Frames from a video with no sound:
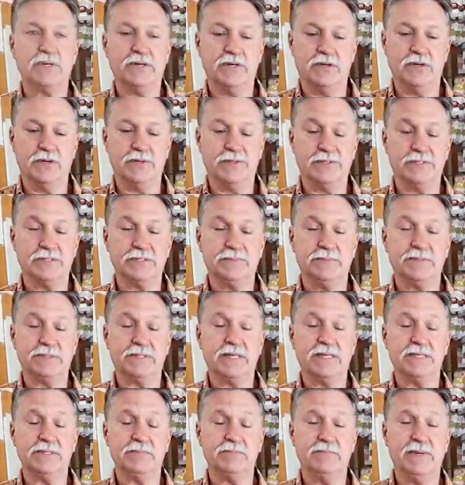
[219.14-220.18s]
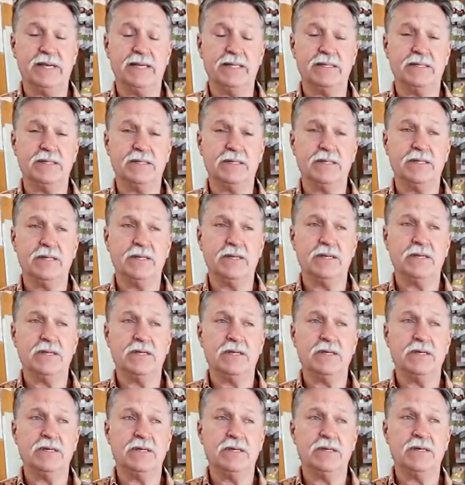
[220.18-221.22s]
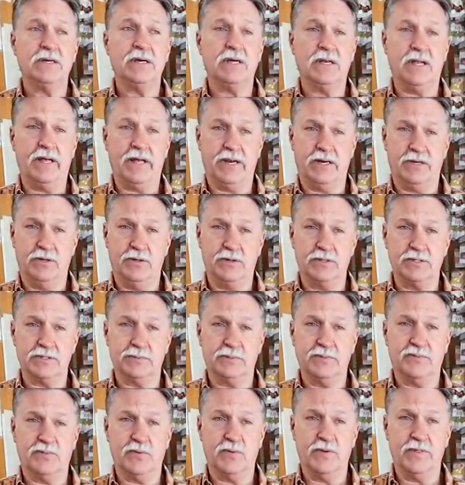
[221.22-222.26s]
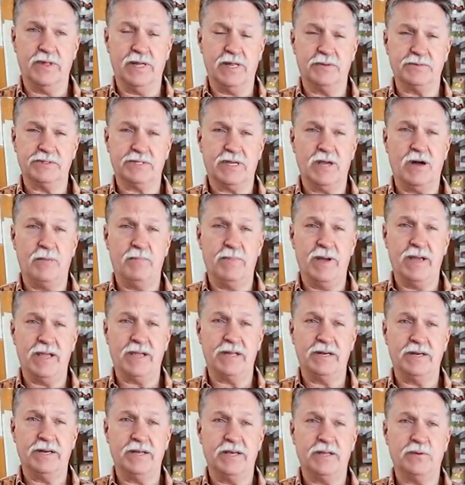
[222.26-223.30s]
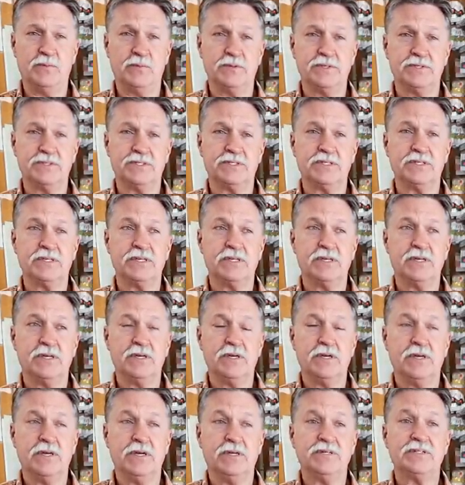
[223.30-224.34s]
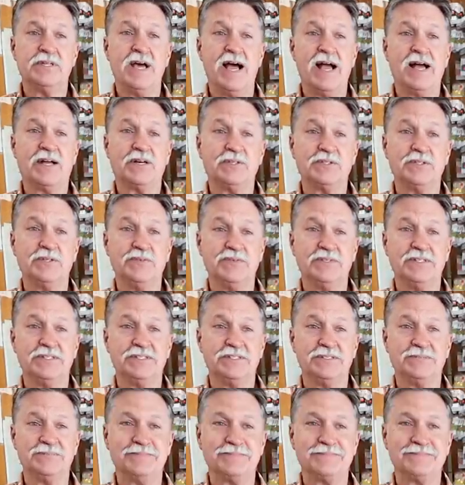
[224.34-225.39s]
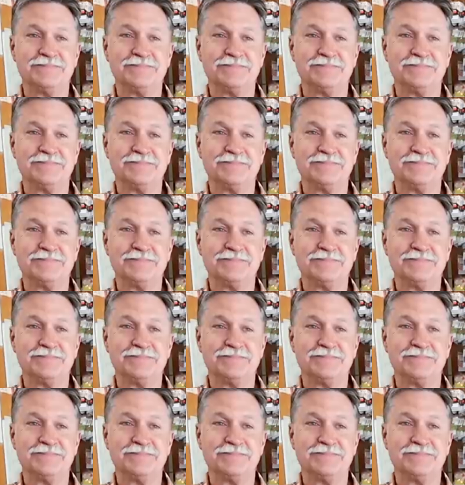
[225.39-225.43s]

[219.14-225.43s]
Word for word: Runner lures, but they made a lot of lures before that. It was called Bacon and Edwards Tackle Division.